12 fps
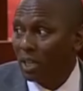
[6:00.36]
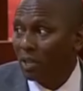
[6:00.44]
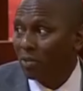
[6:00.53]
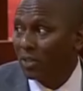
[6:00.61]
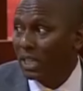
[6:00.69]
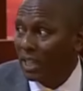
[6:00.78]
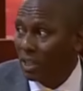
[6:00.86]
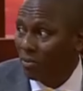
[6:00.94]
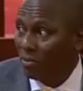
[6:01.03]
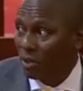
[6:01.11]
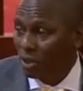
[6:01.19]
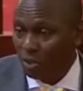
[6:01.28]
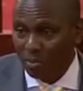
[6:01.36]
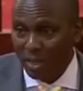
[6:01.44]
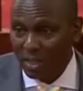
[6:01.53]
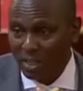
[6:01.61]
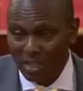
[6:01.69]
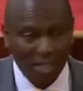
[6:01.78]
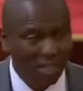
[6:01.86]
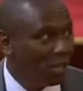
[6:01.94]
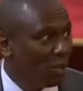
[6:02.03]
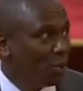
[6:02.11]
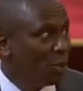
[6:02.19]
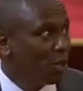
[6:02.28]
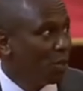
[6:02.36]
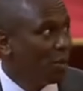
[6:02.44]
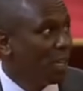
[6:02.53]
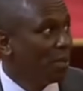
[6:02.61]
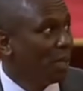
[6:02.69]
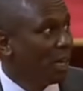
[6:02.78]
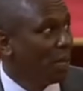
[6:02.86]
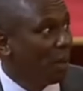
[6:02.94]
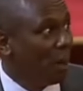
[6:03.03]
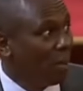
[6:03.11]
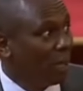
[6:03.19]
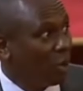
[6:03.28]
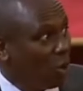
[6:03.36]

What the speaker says: day of 10th of October will remain being a public